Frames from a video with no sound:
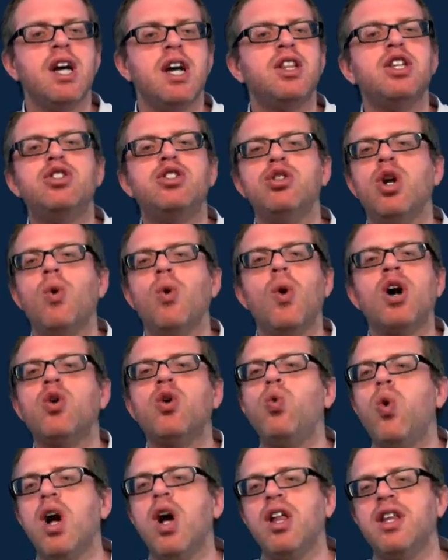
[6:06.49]
Did you know what
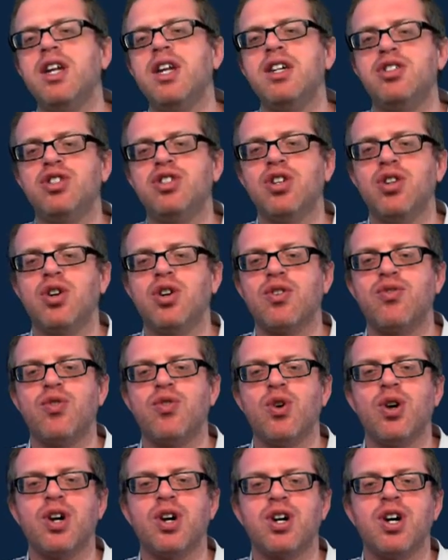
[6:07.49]
qualities to look
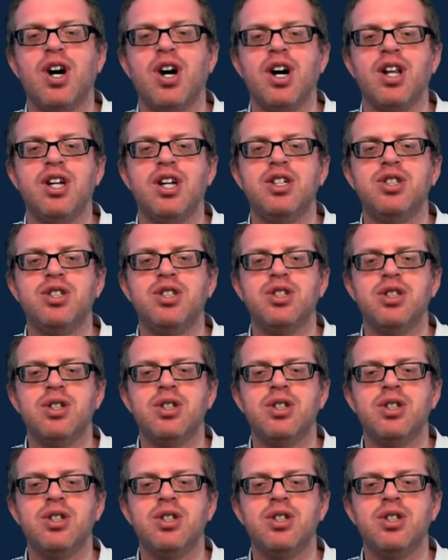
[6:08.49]
for in a college?